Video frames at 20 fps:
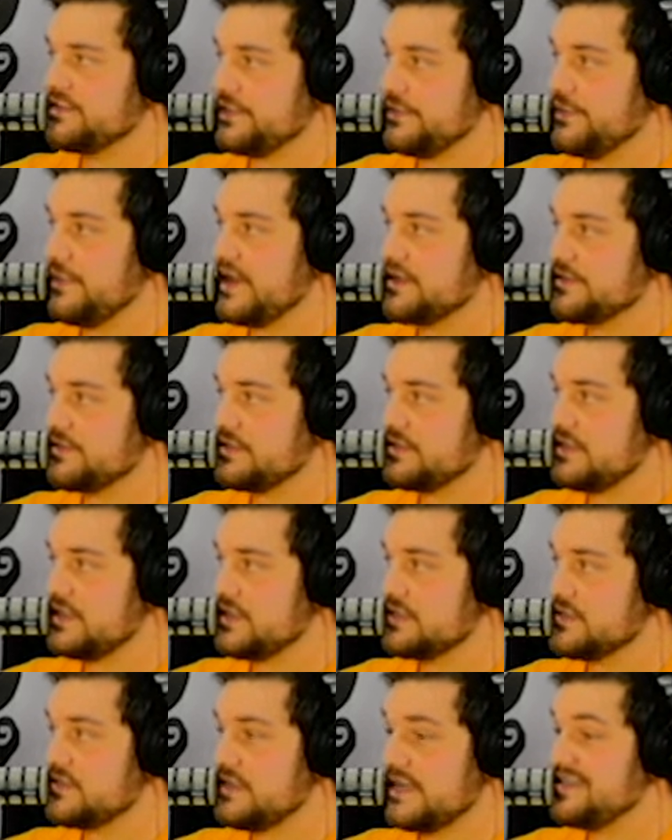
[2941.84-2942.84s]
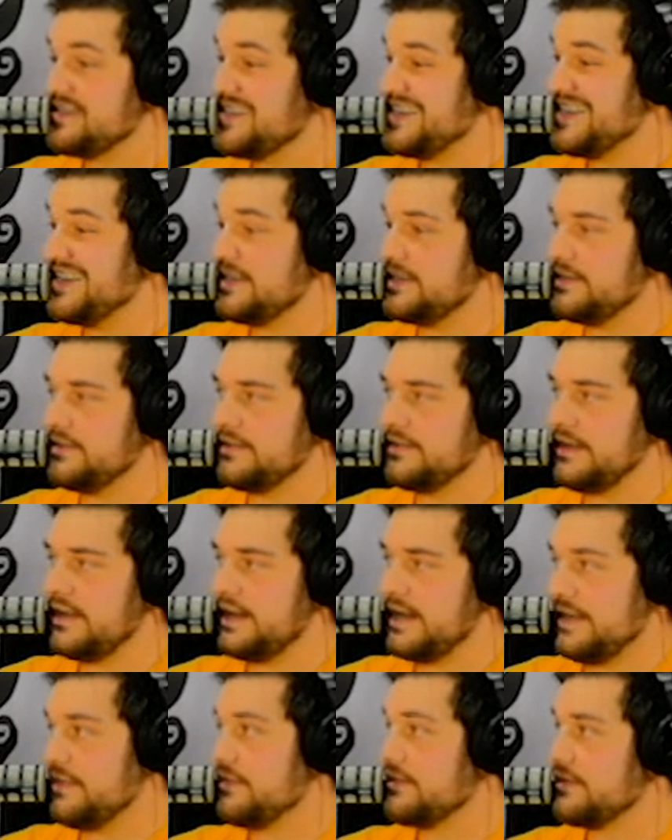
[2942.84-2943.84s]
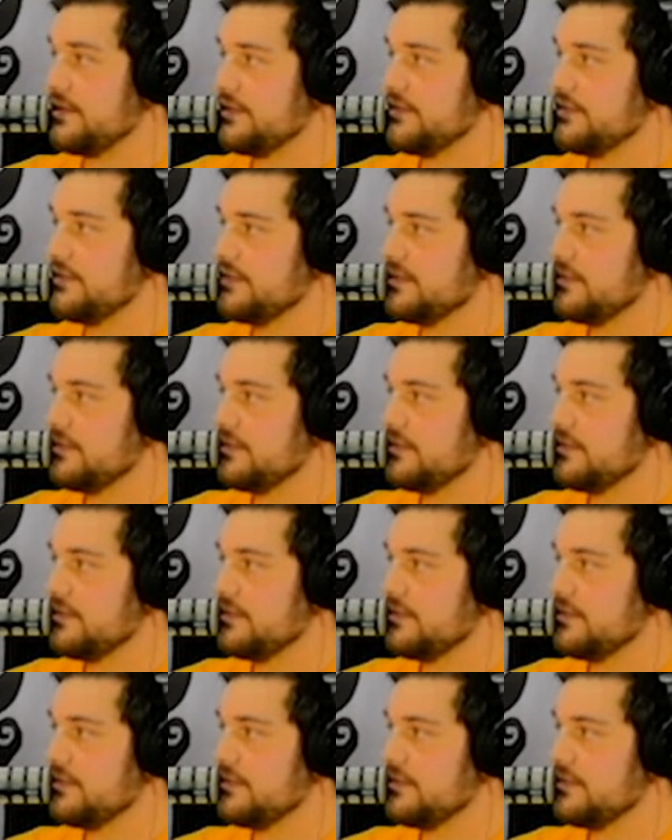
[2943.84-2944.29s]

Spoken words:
on 2 exorcists and didn't kill either.